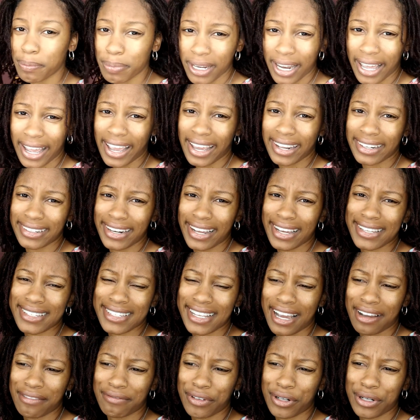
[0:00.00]
be planned
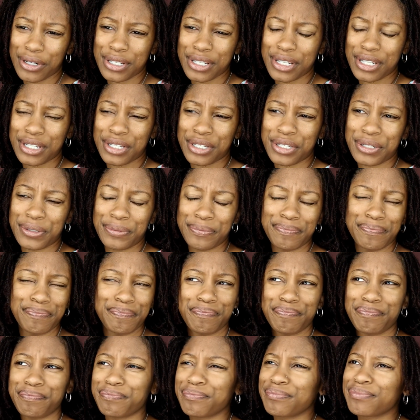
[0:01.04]
next time versus
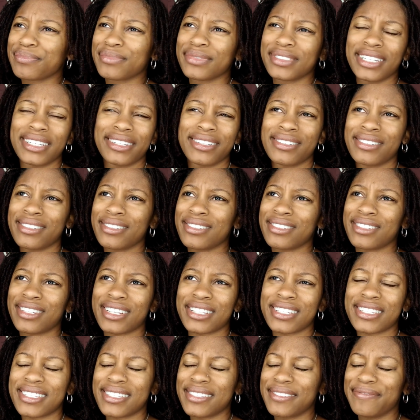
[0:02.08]

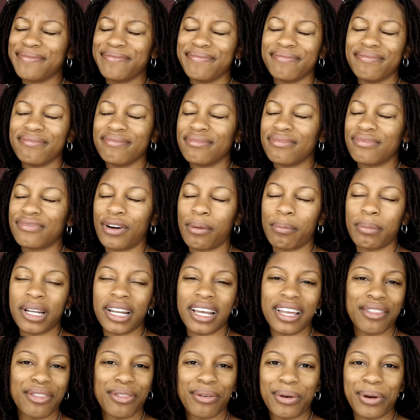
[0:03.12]
just
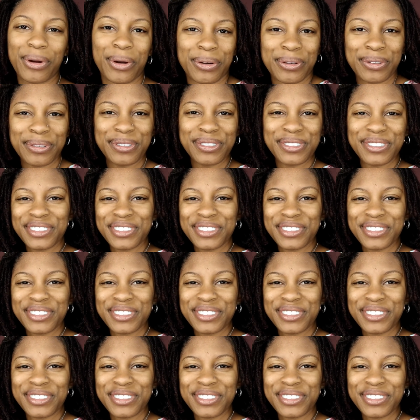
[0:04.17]
fumbling through.